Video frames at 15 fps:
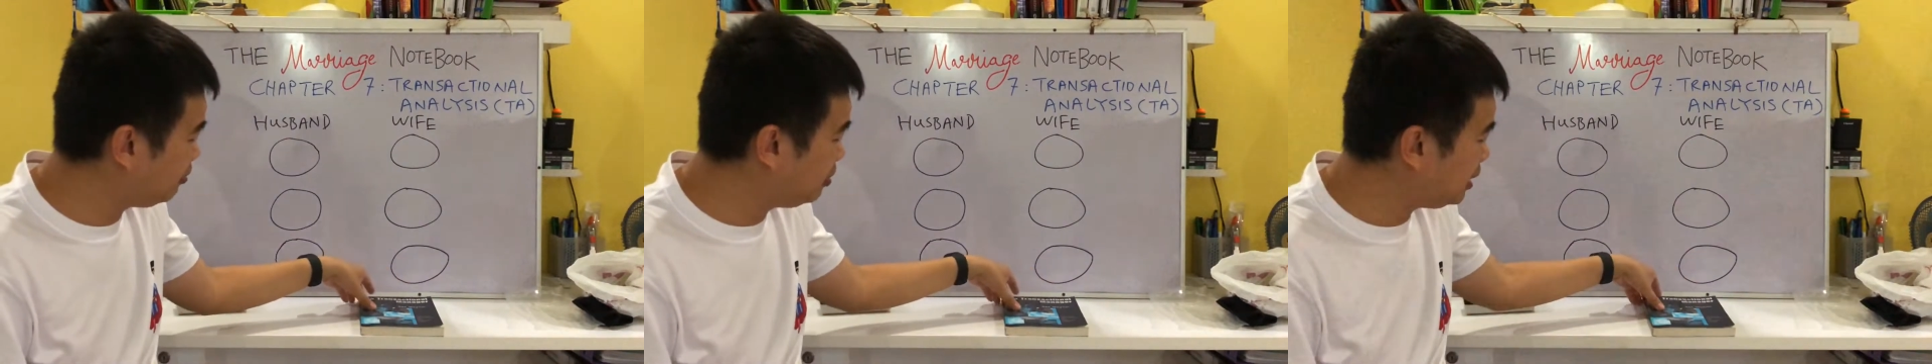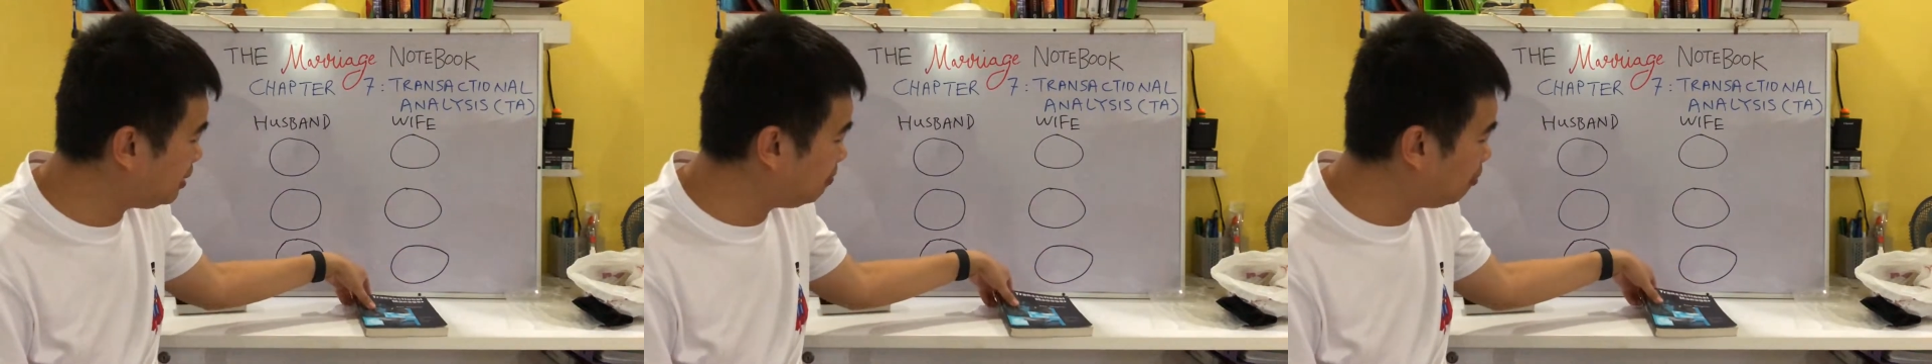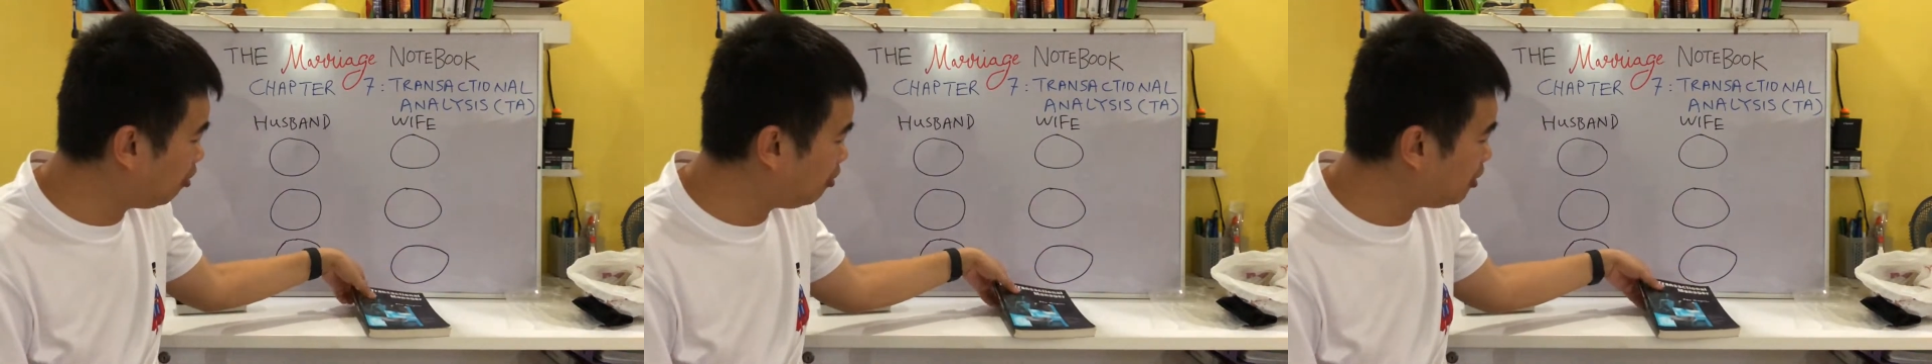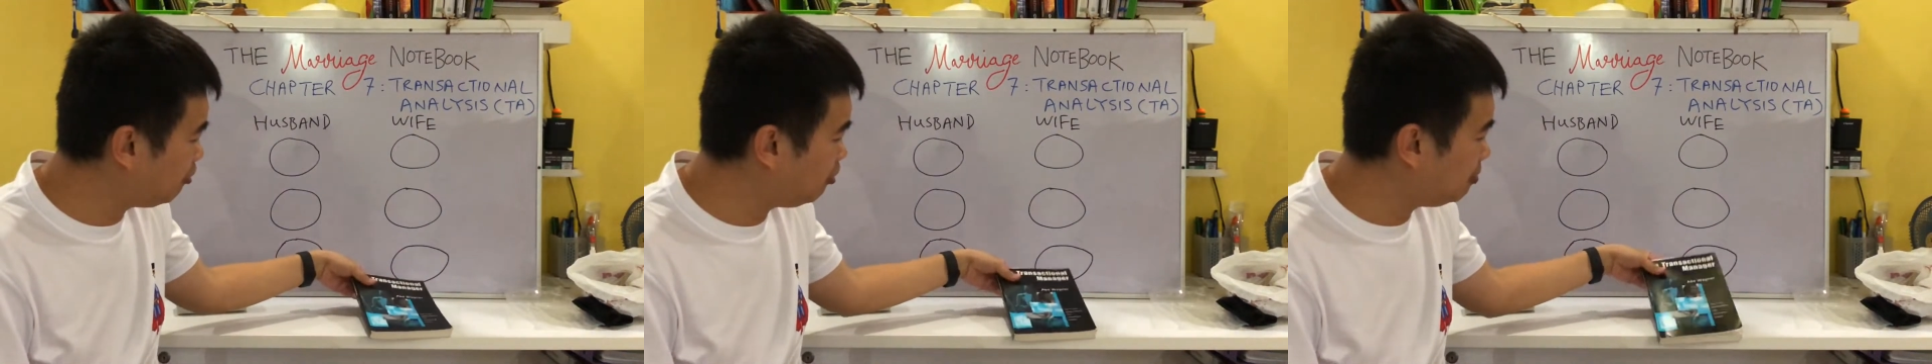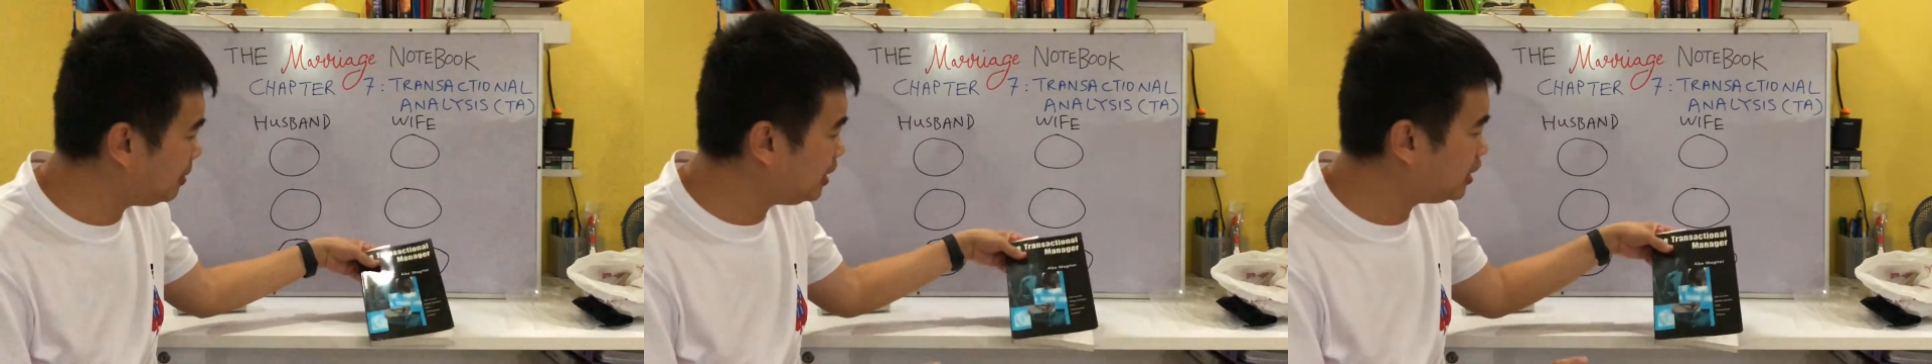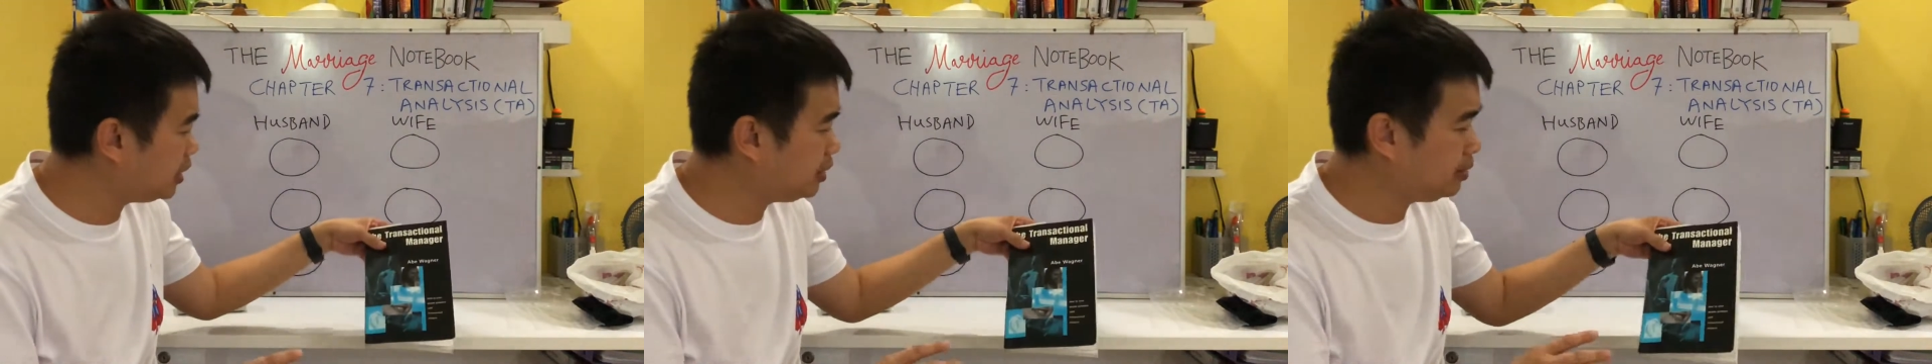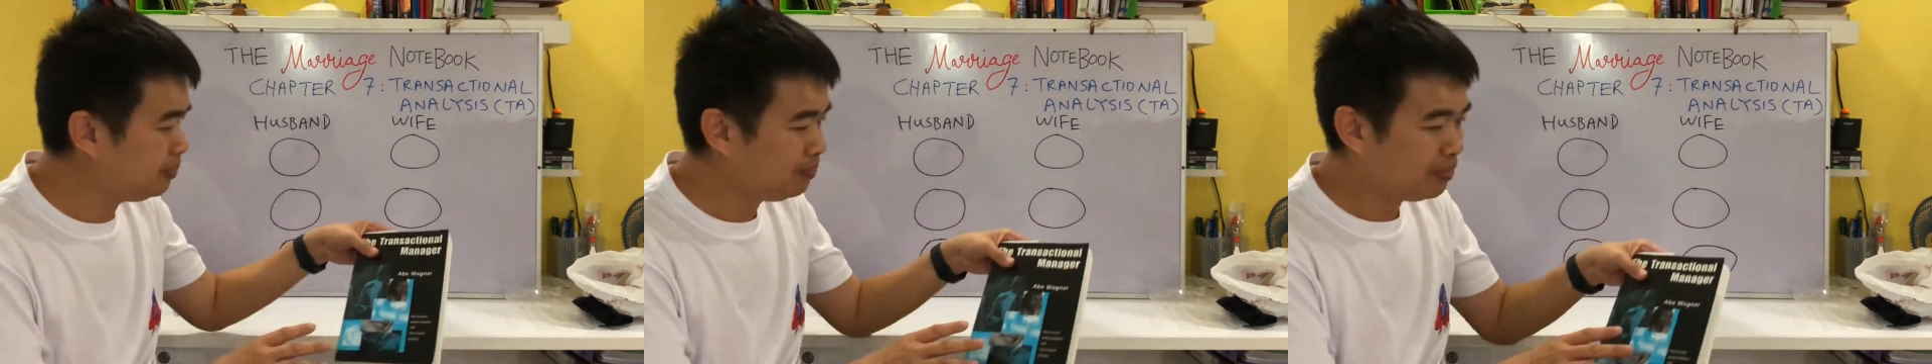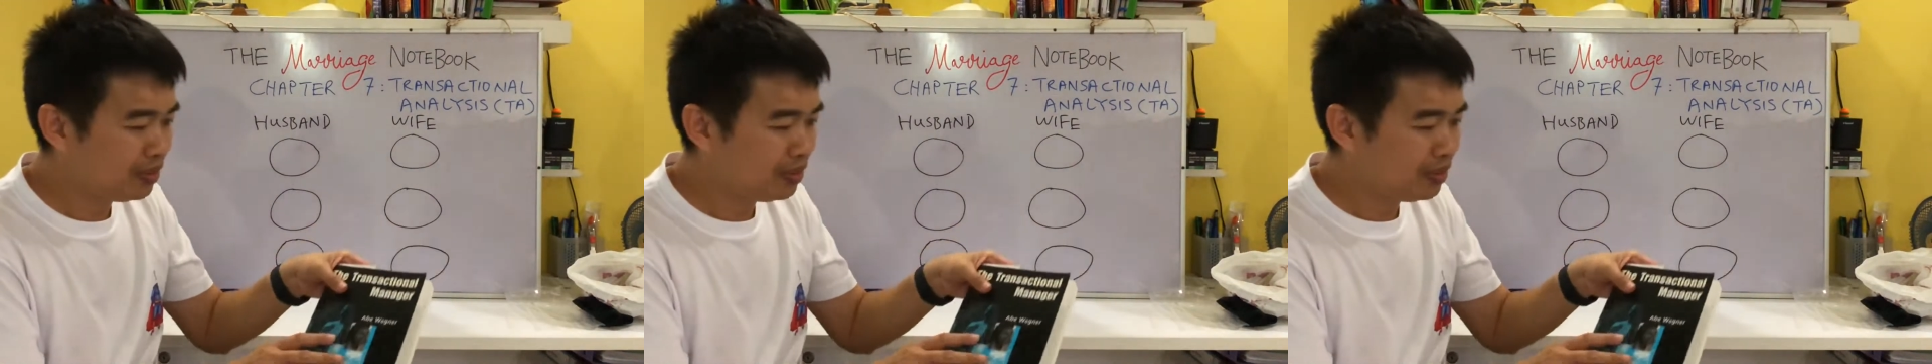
if you need more information,